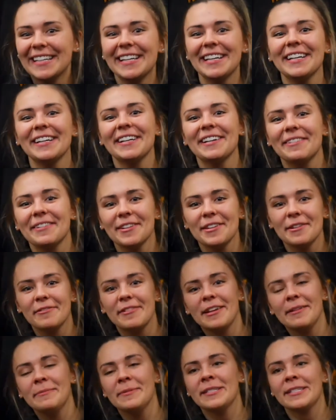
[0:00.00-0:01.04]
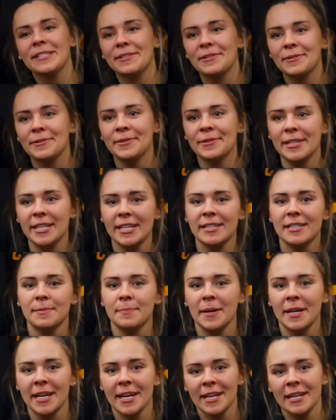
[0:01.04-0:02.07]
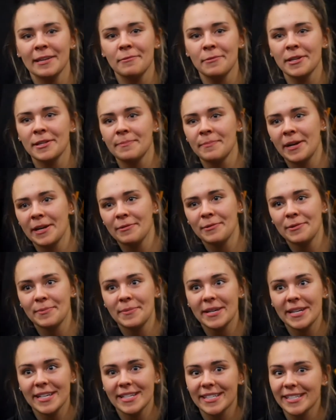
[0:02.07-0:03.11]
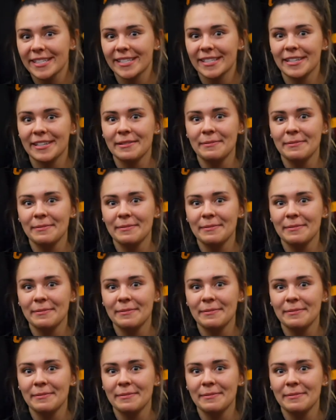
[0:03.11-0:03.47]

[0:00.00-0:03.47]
One of them is to eat spaghetti with my roommates